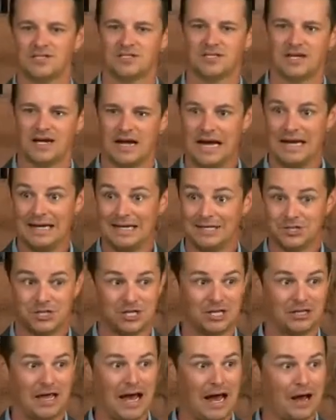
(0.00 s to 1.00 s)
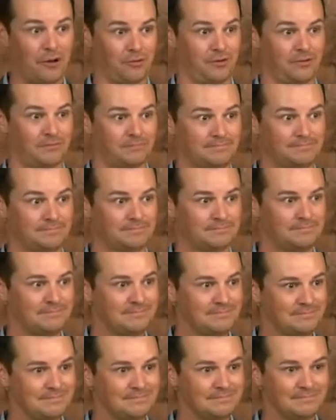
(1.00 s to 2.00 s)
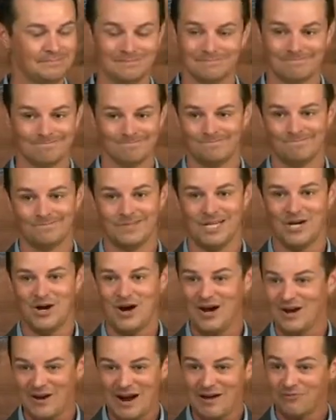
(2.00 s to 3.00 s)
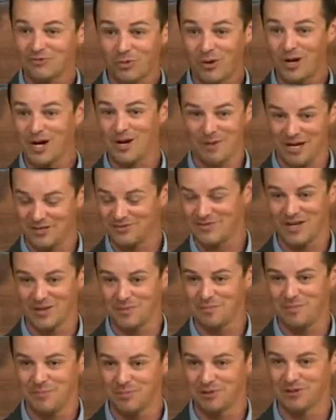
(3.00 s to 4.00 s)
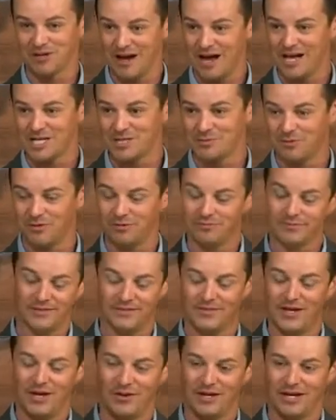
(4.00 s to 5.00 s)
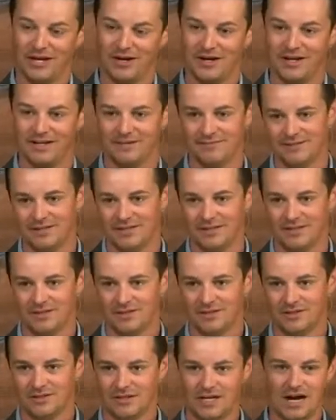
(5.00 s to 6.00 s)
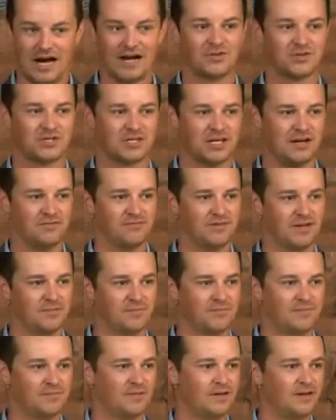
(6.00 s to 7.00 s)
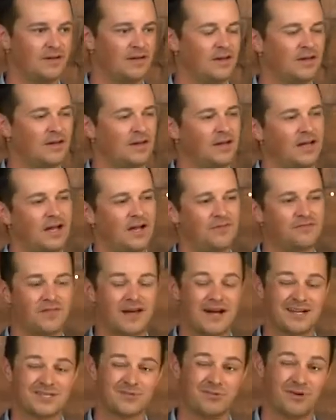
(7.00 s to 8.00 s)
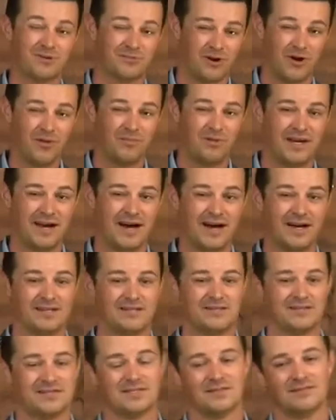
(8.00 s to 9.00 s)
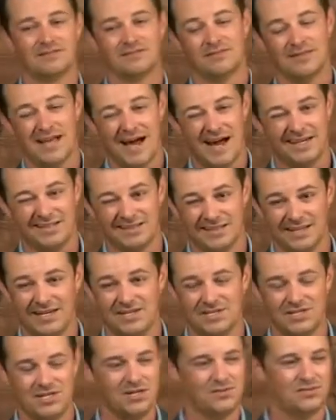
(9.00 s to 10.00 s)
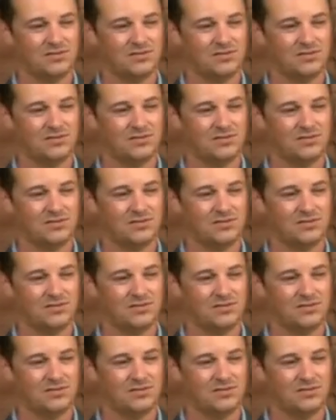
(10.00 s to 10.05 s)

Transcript: just say, I can chill out. You know, I don't have to worry about telling people the gospel. They'll hear it, or God will save them. If that's what Roman 9, 9 leads